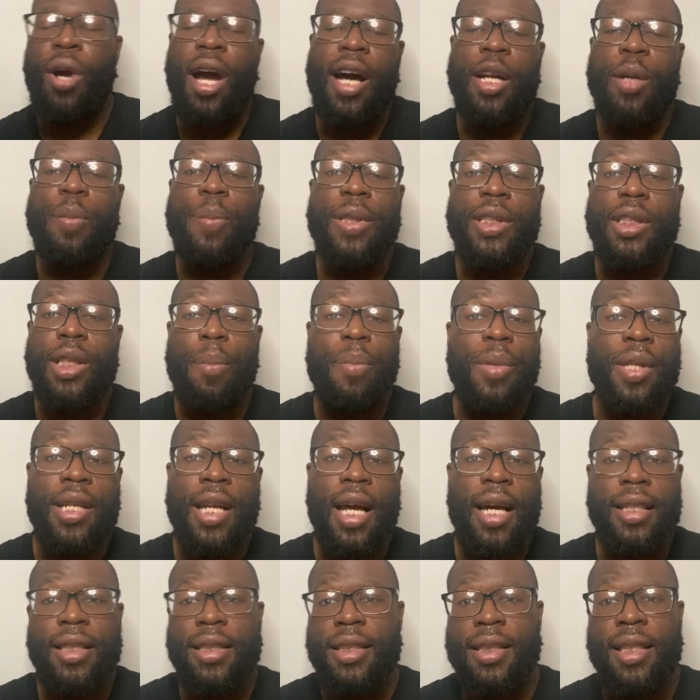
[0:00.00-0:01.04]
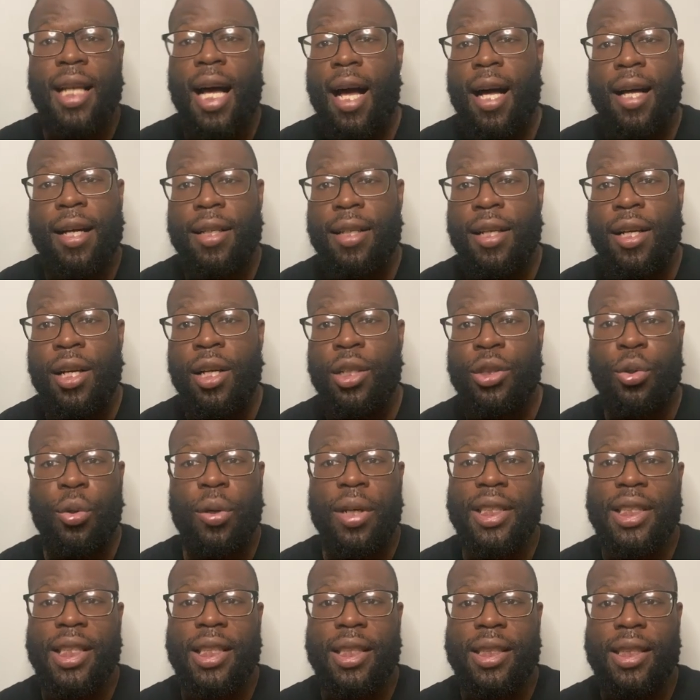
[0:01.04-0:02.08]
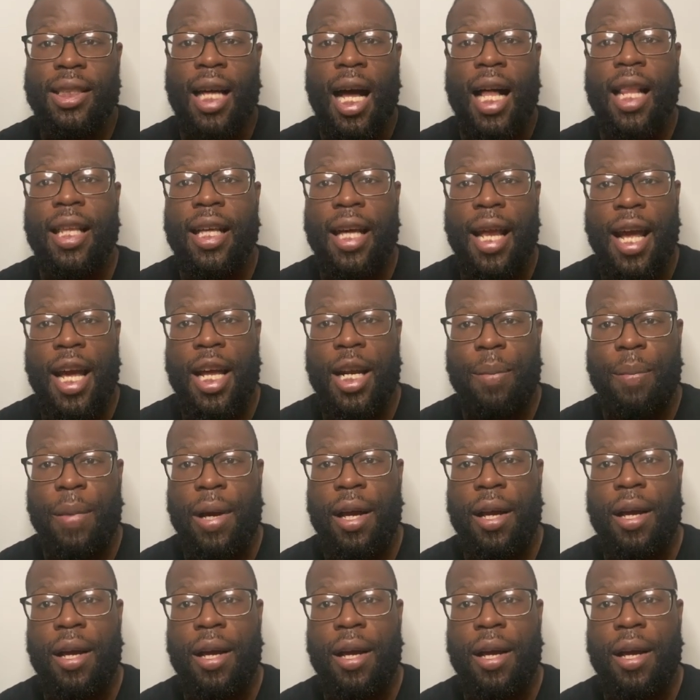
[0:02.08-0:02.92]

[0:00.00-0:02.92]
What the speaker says: to be something that it's not. So, it's a solid anime.